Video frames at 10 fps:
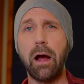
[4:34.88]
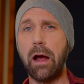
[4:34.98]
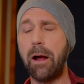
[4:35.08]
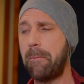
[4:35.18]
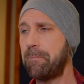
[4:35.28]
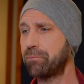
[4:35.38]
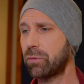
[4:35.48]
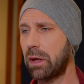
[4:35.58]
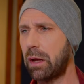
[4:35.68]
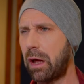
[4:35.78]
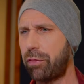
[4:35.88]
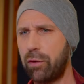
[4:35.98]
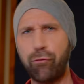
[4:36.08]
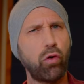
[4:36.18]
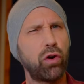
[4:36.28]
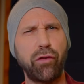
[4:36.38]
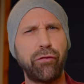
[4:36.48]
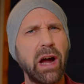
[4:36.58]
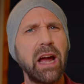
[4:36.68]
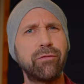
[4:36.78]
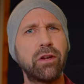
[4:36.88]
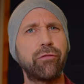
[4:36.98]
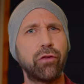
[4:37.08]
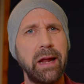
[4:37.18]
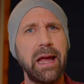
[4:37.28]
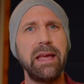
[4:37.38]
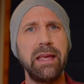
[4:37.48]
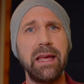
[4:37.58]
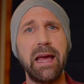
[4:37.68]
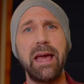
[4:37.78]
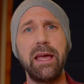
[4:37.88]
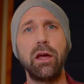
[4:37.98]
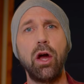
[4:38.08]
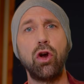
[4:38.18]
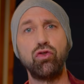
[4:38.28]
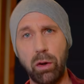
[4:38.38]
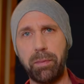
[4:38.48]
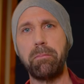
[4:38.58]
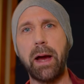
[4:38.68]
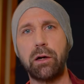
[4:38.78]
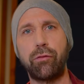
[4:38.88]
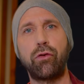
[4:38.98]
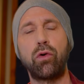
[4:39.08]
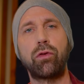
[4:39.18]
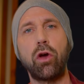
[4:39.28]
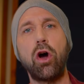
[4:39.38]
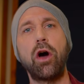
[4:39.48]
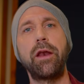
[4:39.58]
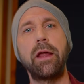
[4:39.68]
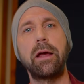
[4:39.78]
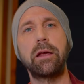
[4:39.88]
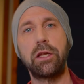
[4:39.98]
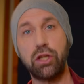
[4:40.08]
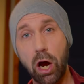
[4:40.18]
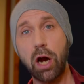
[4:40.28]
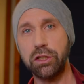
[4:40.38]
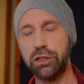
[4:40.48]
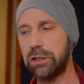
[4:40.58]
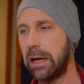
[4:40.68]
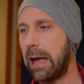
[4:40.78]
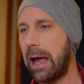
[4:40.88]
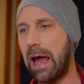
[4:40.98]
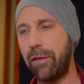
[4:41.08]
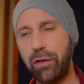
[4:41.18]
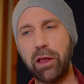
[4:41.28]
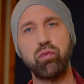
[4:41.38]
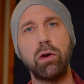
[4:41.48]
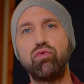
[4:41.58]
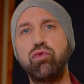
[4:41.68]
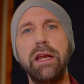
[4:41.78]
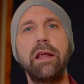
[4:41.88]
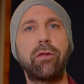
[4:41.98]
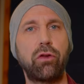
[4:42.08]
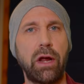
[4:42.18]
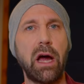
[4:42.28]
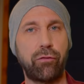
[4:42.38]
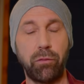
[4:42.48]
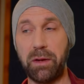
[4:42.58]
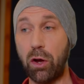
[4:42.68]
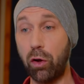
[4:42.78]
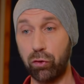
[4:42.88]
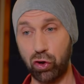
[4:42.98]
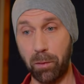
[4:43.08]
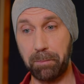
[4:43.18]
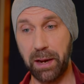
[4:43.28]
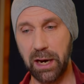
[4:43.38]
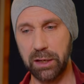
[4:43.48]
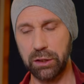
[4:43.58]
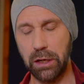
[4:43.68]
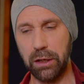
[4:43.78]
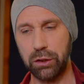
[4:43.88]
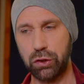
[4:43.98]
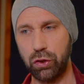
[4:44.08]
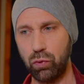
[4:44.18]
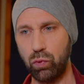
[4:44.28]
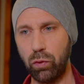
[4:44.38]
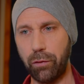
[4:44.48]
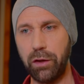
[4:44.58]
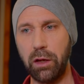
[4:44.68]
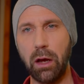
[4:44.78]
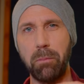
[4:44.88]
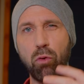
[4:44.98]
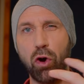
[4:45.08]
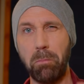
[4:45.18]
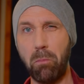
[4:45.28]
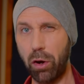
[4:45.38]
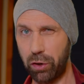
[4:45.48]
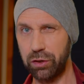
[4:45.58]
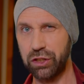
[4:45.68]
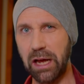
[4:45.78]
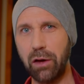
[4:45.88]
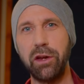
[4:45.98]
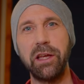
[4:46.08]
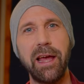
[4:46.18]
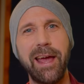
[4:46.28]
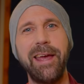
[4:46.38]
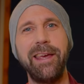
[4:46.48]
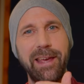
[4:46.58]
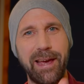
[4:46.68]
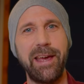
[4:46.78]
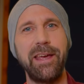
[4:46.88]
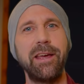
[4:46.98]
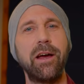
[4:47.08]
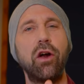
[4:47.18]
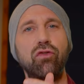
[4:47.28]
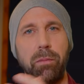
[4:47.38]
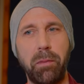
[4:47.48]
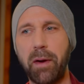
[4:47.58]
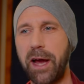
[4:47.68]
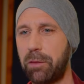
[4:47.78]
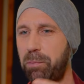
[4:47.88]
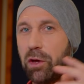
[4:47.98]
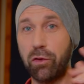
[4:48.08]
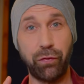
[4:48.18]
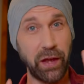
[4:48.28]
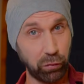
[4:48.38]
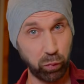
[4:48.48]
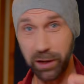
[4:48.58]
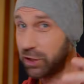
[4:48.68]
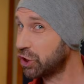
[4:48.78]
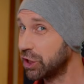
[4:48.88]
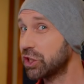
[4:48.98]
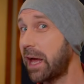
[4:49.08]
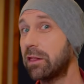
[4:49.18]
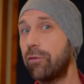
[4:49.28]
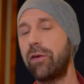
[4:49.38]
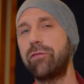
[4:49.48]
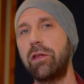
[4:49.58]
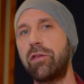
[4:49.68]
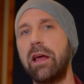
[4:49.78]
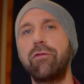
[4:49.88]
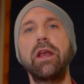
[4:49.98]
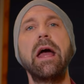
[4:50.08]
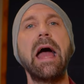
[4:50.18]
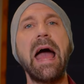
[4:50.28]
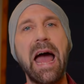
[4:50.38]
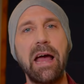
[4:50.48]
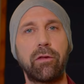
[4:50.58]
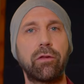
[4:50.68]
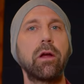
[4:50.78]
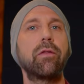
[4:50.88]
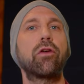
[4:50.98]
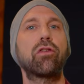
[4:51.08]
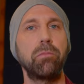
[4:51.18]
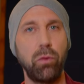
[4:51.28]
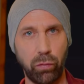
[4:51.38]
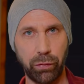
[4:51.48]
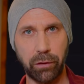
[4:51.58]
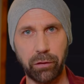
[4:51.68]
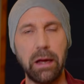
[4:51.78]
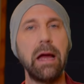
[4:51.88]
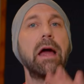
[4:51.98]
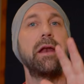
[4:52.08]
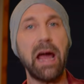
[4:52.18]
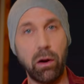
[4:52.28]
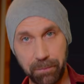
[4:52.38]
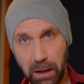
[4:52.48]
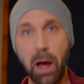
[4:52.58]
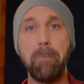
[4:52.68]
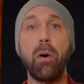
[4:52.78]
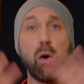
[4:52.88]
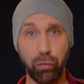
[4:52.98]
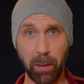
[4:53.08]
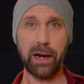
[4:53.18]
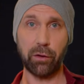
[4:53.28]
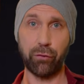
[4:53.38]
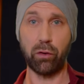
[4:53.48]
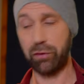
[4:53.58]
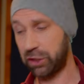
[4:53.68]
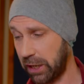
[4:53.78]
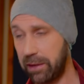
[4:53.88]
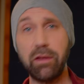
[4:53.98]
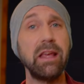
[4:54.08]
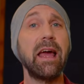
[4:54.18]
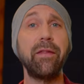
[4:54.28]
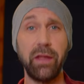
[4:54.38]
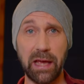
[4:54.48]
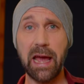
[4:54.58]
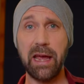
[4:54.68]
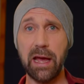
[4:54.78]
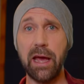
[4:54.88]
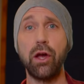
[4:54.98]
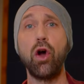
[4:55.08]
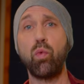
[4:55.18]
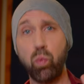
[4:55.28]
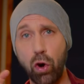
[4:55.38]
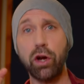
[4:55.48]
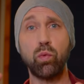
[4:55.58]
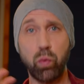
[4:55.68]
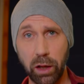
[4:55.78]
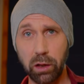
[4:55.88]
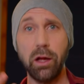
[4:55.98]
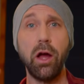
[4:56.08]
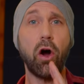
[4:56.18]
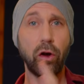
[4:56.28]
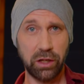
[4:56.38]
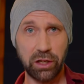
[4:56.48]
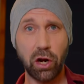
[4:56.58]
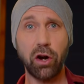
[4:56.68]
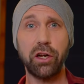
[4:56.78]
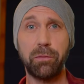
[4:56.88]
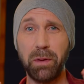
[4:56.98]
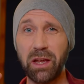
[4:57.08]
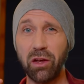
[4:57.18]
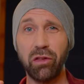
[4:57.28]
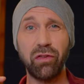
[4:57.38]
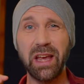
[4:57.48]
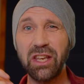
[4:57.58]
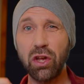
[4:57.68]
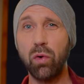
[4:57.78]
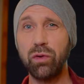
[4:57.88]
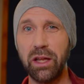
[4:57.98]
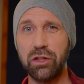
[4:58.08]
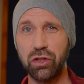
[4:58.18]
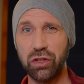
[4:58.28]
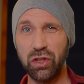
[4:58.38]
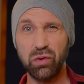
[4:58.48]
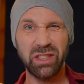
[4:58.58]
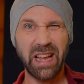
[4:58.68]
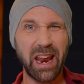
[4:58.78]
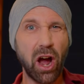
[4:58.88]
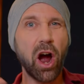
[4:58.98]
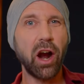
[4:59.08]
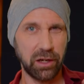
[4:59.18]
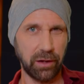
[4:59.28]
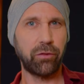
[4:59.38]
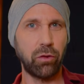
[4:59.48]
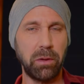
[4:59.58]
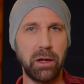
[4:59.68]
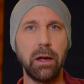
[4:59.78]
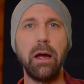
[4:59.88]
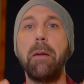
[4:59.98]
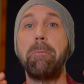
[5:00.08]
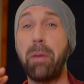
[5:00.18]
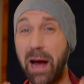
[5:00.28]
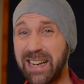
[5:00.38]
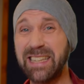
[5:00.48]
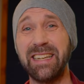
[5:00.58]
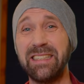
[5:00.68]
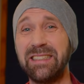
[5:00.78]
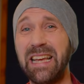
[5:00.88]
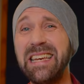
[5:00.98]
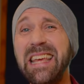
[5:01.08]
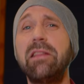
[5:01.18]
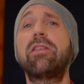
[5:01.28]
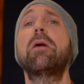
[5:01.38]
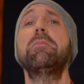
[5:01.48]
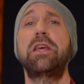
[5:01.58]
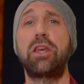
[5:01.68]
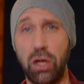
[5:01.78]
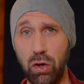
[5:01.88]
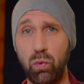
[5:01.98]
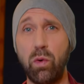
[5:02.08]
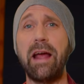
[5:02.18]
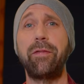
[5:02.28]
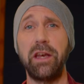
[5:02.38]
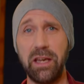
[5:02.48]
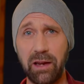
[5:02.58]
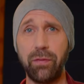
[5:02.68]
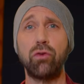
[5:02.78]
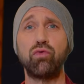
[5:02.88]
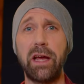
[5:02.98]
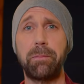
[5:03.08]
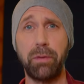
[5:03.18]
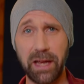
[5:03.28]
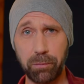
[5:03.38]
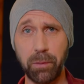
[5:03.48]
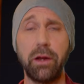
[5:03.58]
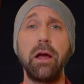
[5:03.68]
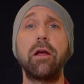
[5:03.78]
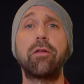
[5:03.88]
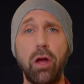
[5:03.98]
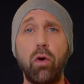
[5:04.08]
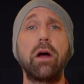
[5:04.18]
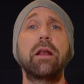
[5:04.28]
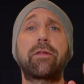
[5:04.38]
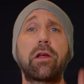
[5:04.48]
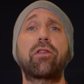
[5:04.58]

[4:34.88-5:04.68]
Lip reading: I think 4 or 5 different AEA ribbon microphones on guitars, and this one really stood out for me. Also compared to the more modern sounding AEA ribbon mics, because this one, just like the 57, has the smoothness. Now, both microphones, the JZ and the AEA, work well on guitars because they don't introduce that hardness to me. But they need some EQ and they need the right placement. So let's get